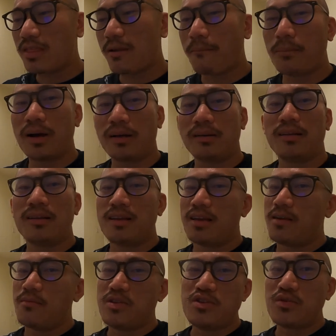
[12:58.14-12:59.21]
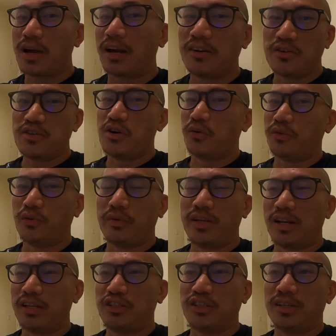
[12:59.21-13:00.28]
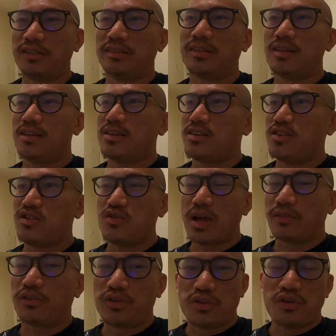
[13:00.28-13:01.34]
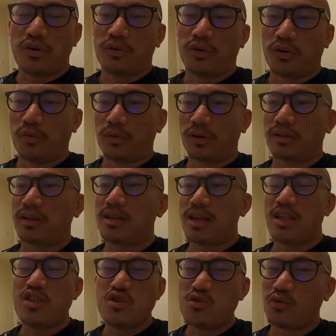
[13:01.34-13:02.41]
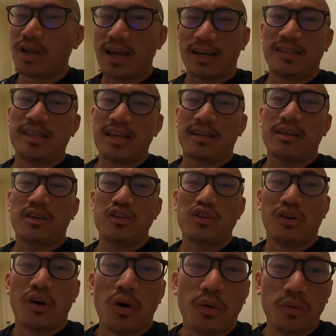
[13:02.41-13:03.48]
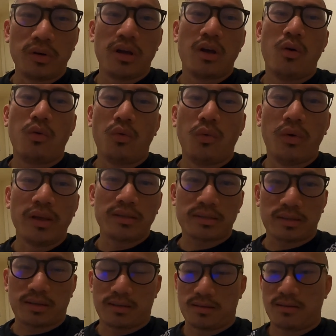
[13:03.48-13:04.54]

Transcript: But you got to do your own due diligence. You have to do your own homework, and you got to take your own risk.